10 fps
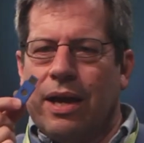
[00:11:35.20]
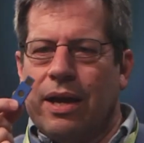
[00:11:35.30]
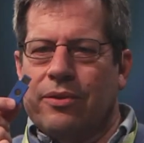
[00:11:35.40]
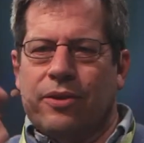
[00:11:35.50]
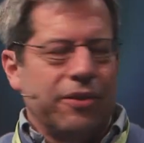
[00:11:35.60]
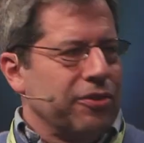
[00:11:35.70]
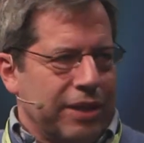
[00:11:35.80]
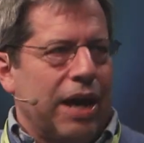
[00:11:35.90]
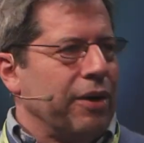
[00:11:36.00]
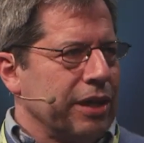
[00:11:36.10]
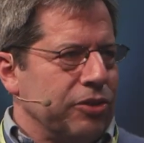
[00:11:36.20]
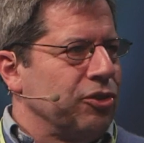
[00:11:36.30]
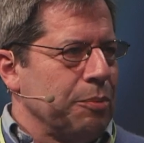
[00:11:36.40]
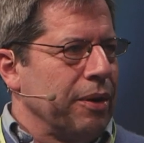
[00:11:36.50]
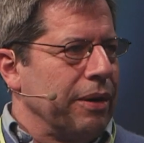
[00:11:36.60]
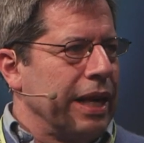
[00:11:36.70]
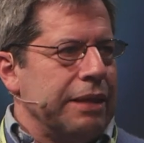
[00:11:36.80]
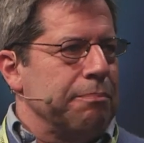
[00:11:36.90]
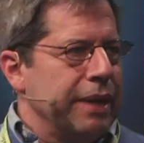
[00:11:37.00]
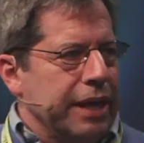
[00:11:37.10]
So this is now a consumer.
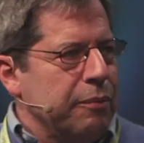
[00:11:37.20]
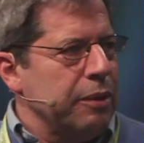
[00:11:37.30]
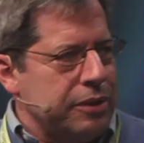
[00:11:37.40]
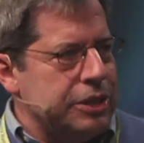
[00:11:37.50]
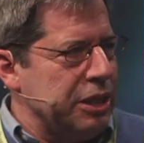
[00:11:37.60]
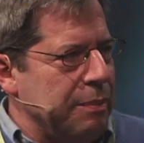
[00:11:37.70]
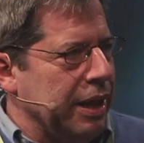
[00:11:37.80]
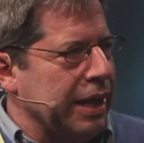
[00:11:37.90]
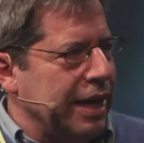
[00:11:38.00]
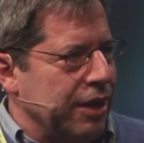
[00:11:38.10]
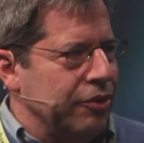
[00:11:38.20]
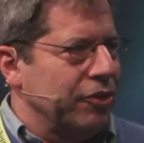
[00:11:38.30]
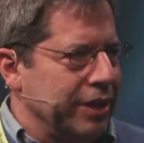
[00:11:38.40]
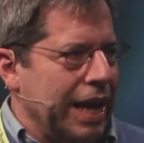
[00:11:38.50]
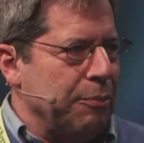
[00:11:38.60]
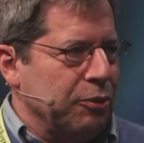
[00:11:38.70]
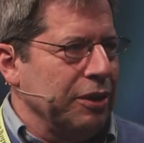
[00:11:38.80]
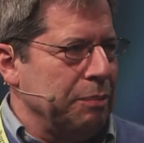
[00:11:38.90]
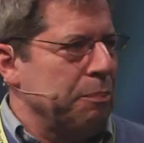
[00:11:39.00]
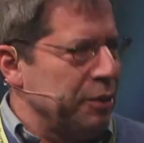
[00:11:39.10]
Anyone with a Gmail account should
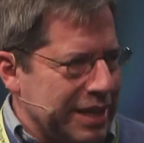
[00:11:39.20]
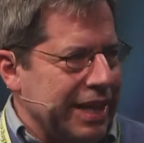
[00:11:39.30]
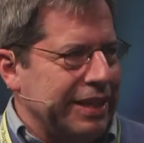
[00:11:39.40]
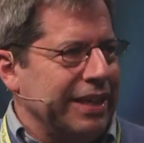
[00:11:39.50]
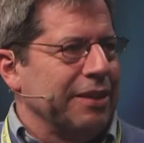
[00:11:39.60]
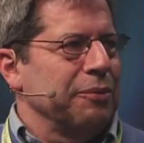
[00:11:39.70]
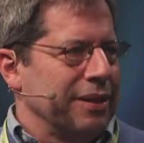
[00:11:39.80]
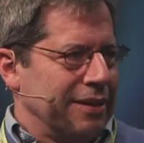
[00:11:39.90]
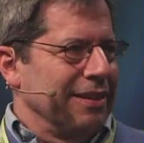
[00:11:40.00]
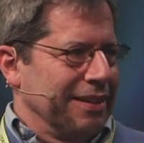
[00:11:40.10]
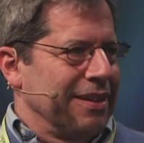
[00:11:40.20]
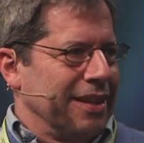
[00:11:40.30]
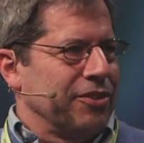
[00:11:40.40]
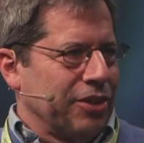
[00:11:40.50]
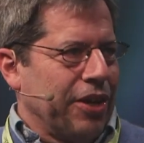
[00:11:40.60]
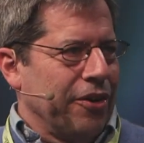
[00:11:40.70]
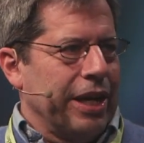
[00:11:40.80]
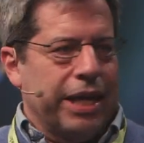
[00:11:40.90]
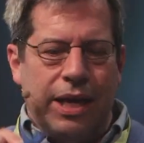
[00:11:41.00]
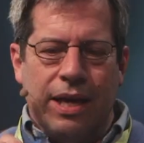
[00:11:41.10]
absolutely be protecting it with a security
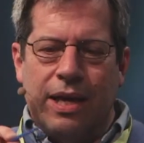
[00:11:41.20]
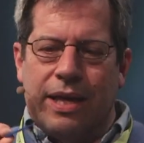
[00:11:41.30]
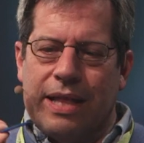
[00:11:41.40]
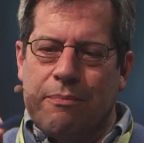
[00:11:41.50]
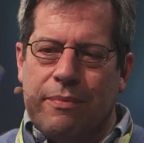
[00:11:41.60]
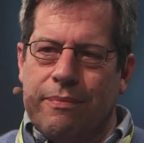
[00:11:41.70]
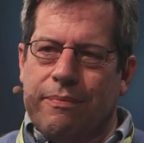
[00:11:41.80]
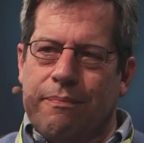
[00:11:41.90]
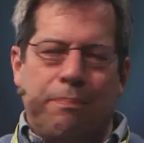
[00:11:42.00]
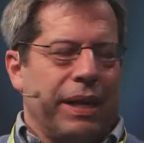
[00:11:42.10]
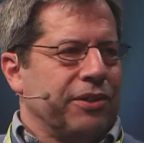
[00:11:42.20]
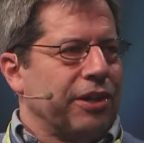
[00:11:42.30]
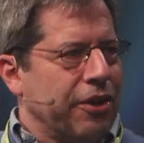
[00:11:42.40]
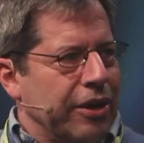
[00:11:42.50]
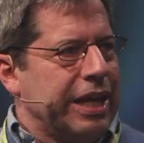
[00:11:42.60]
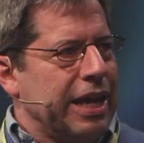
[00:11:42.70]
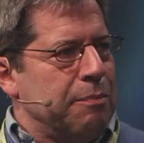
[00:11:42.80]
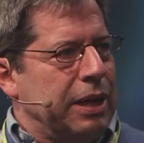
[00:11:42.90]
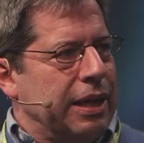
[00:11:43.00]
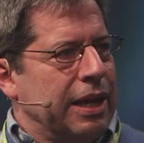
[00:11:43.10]
key. That, by security key, I
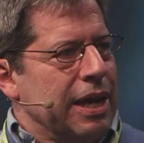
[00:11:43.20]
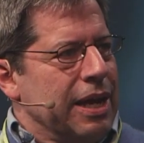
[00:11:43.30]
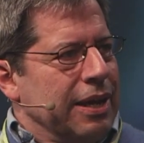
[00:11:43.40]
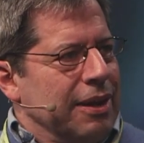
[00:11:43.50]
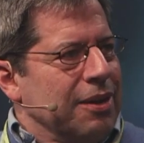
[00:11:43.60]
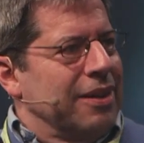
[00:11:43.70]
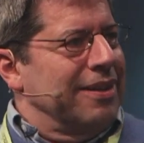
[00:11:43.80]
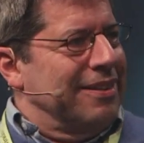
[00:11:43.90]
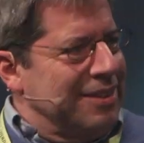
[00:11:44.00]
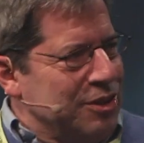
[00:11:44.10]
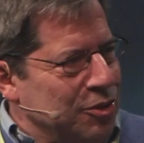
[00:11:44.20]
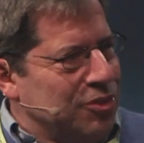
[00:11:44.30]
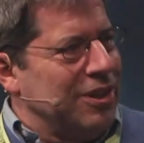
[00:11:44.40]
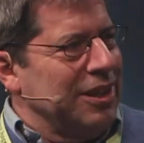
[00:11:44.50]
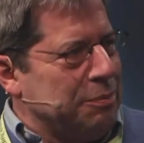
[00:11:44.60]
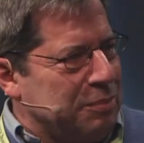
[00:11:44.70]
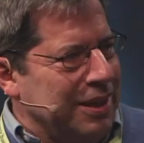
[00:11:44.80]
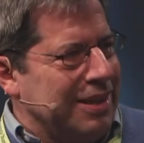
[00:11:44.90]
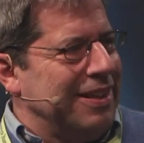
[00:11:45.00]
mean use elliptic